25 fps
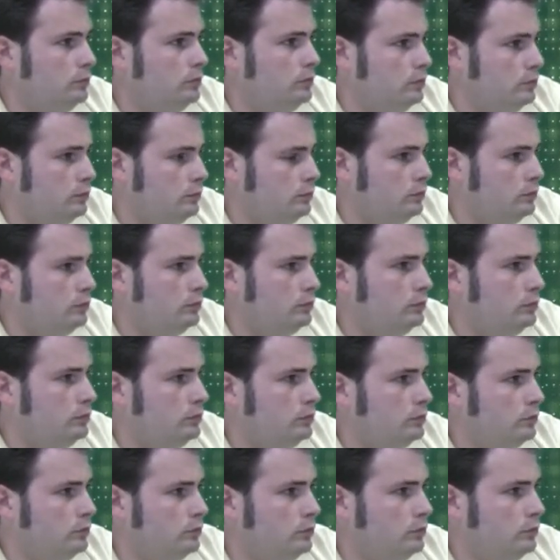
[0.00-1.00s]

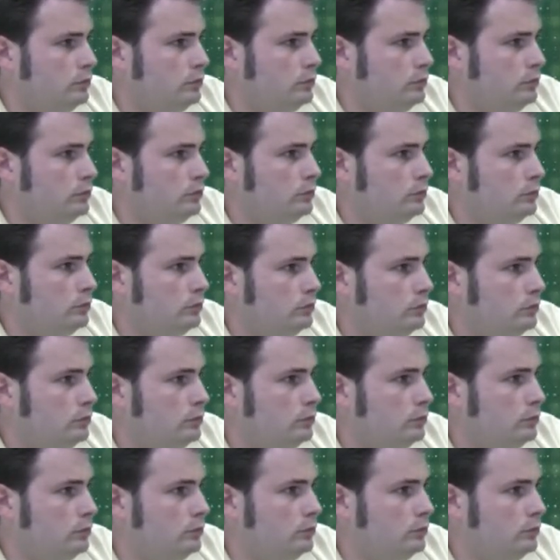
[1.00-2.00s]

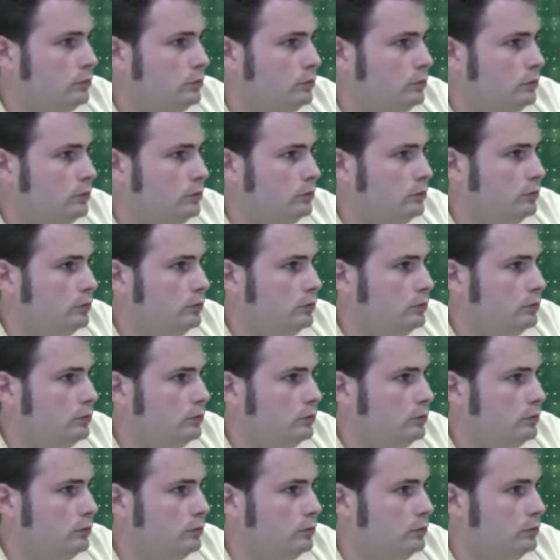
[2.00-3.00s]

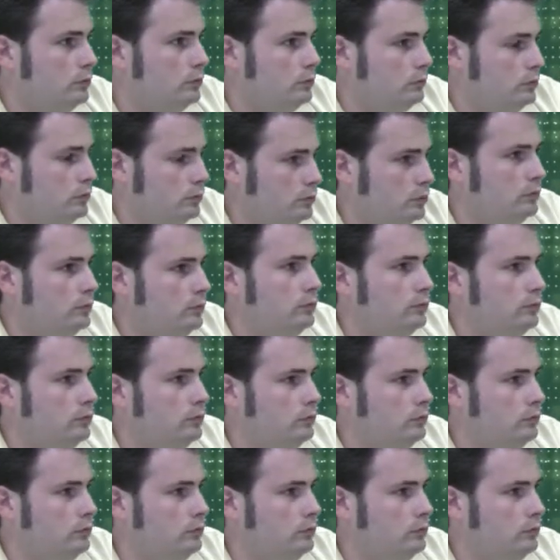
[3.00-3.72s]
The person shown says nothing.